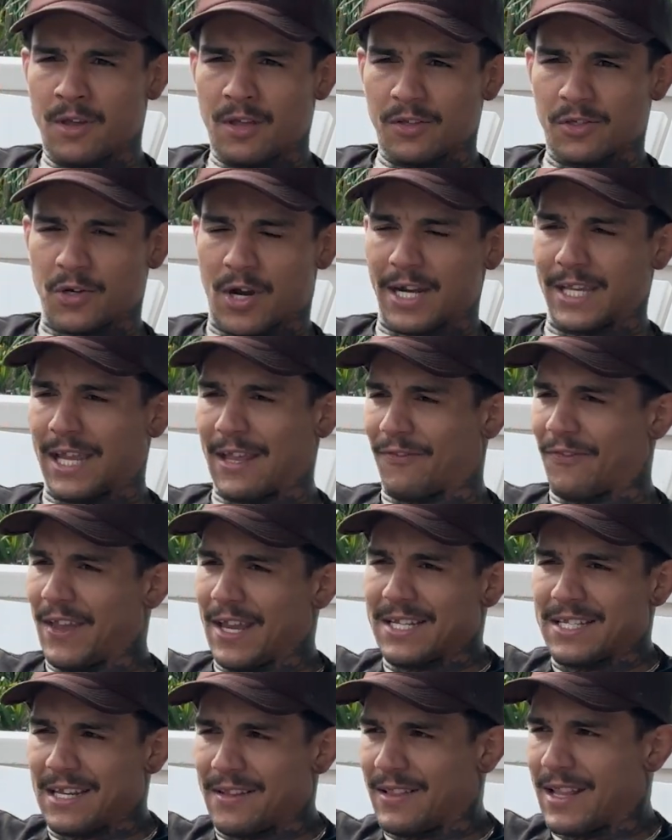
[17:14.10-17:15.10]
trying to get
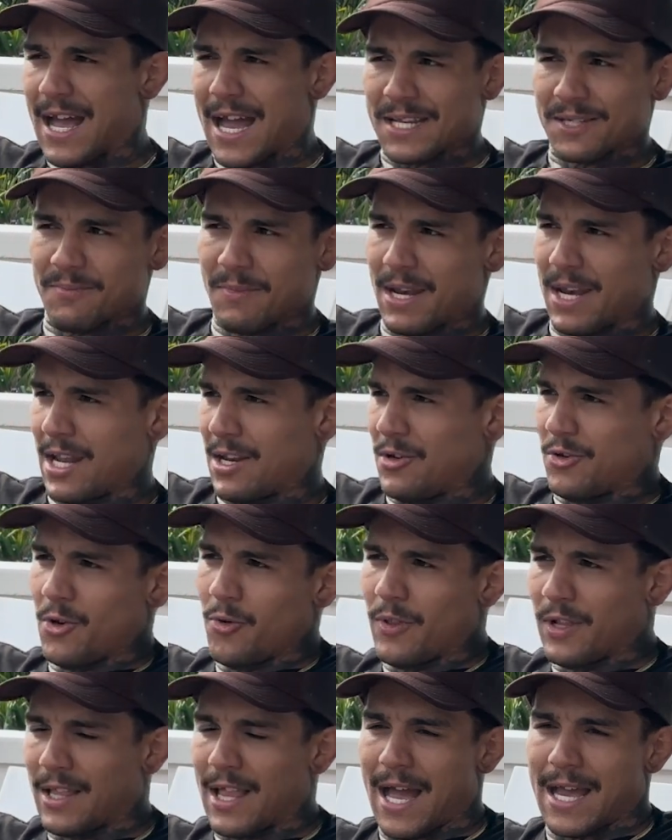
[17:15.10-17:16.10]
things in last minute and do
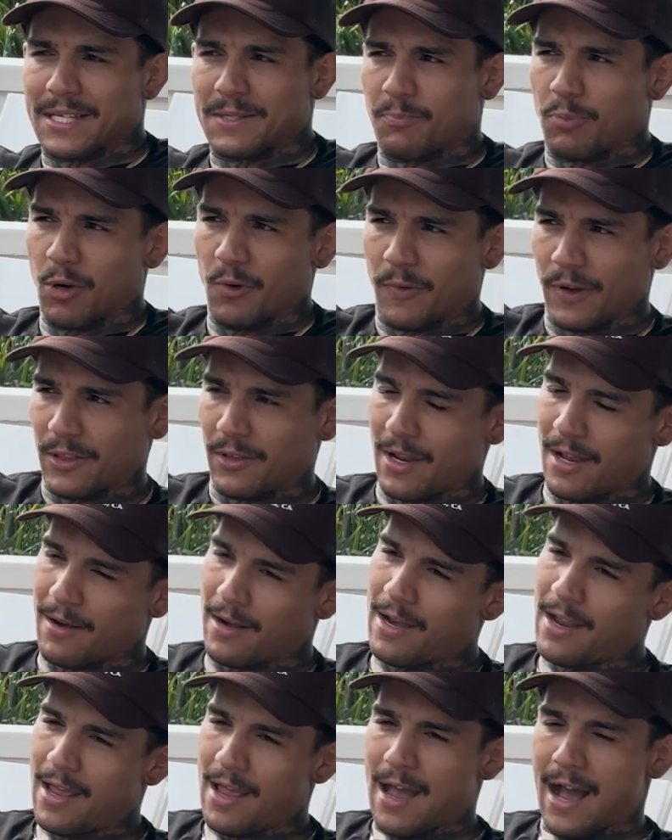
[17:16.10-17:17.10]
the last perfect.
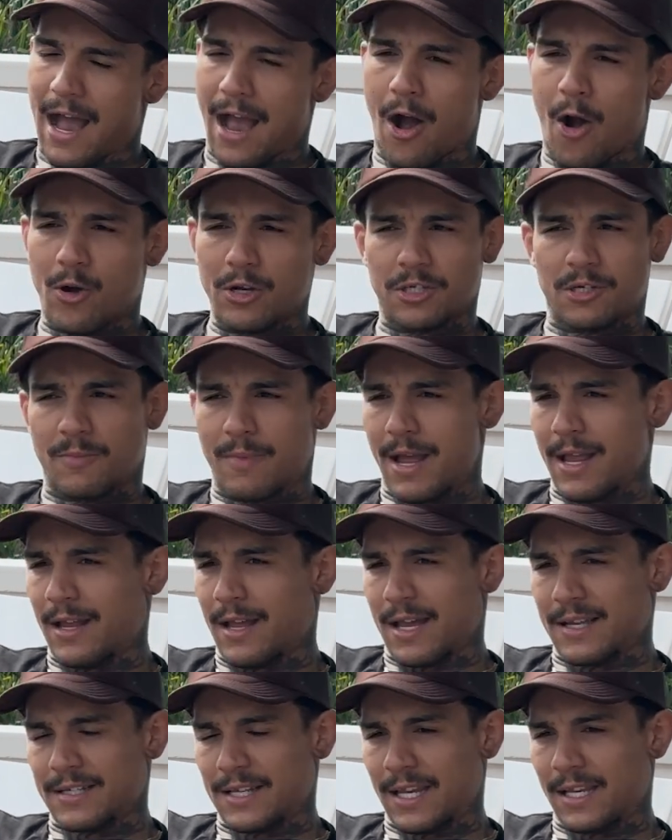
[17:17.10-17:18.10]
And I always remind
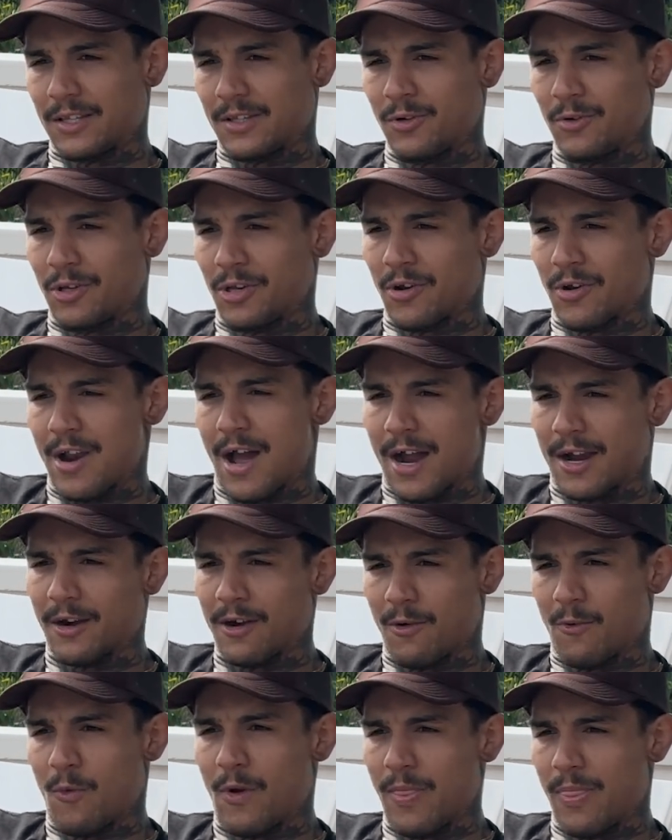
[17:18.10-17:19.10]
guys, like, dude, you're not going
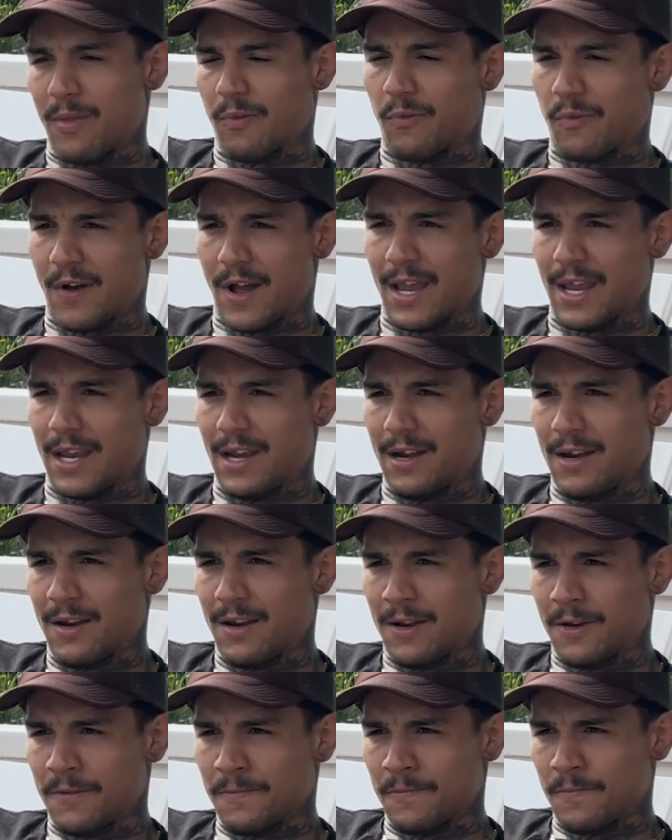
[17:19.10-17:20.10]
to win the fight
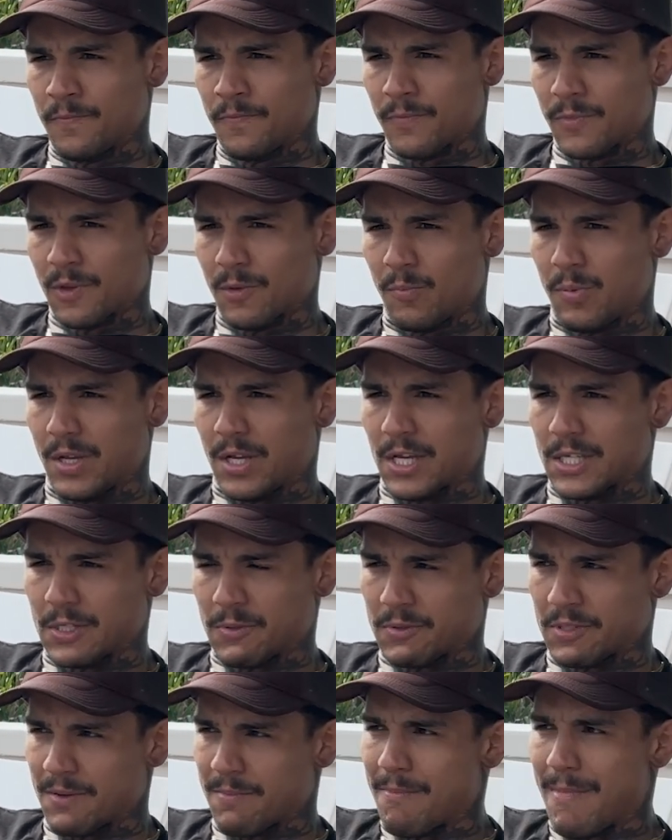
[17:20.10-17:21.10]
because
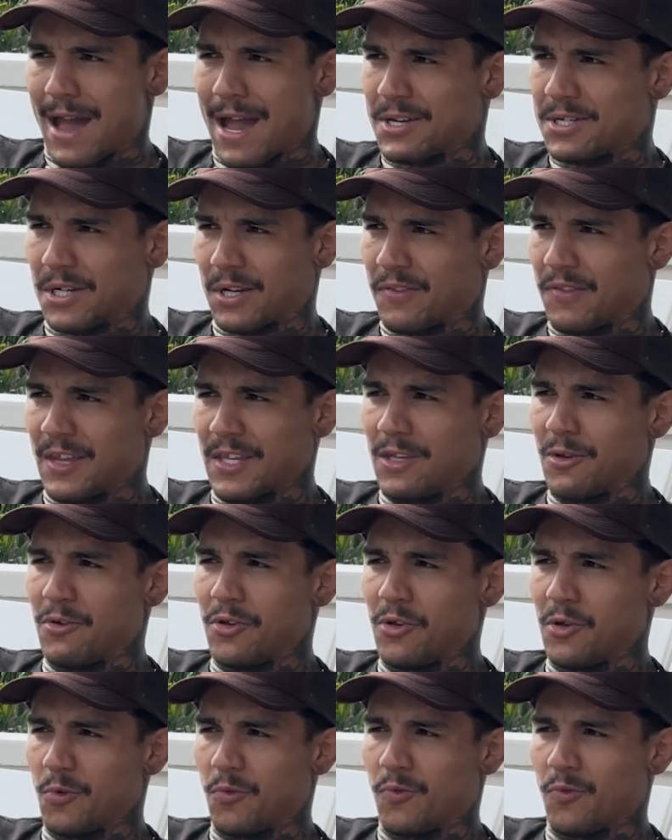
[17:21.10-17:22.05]
of some magic thing you do